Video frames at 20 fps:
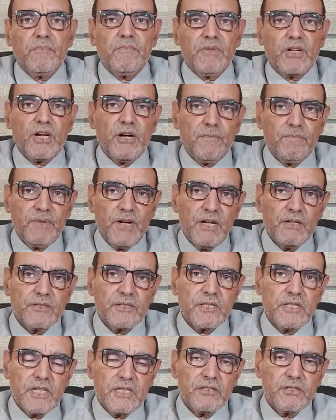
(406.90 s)

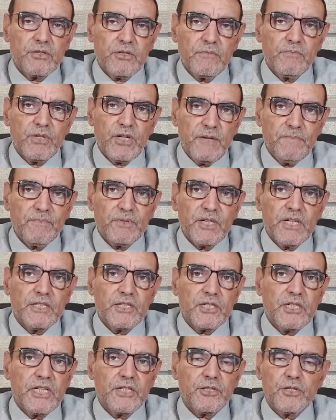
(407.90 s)
compounds, that some
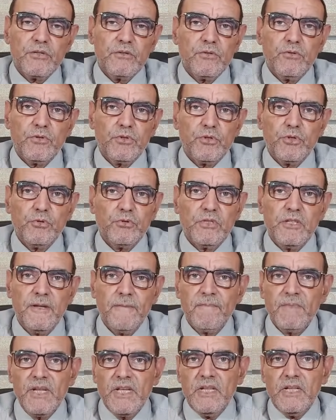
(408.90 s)
components that you should
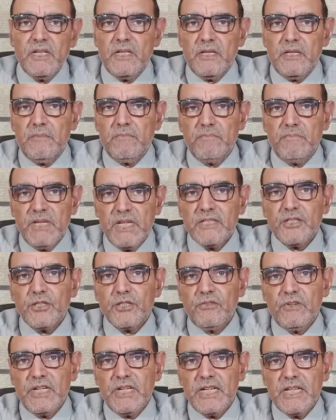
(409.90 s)
meet
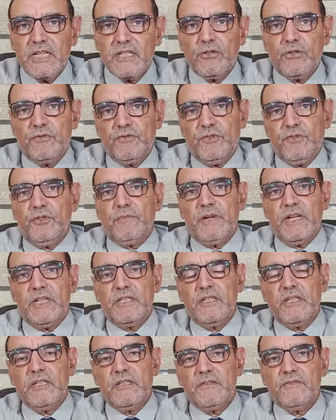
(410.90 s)
the need of your
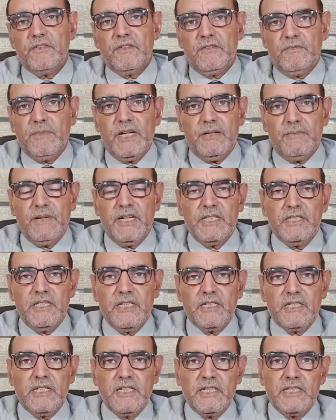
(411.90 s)
body by
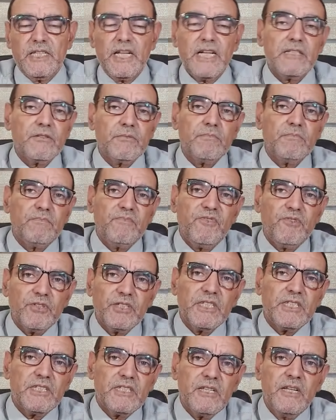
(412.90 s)
this thing. That's for
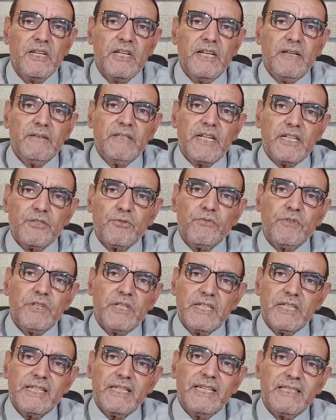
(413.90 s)
the
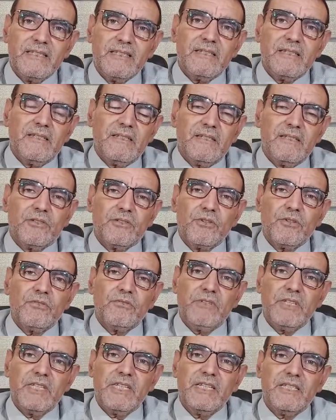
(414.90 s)
that we get
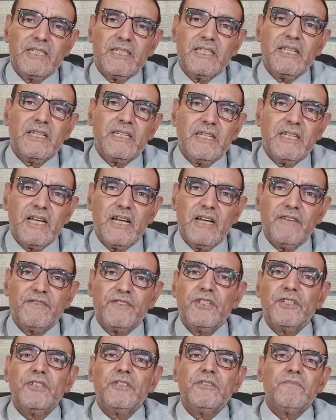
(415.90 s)
we get
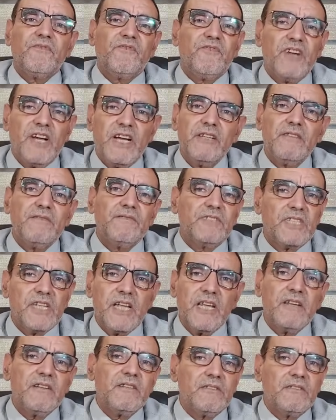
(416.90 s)
sick after
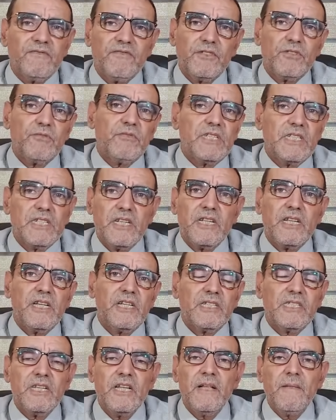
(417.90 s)
5, 10,
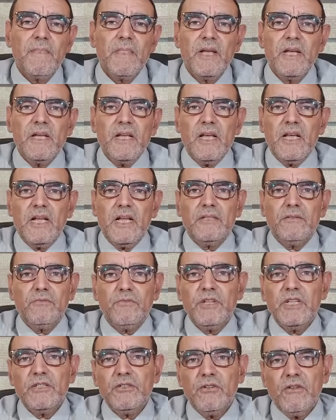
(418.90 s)
20 years,
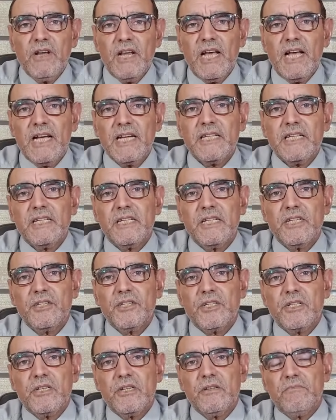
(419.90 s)
and when the lack
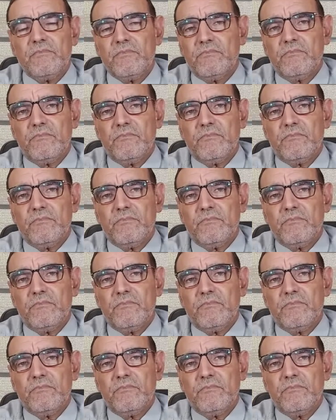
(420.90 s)
is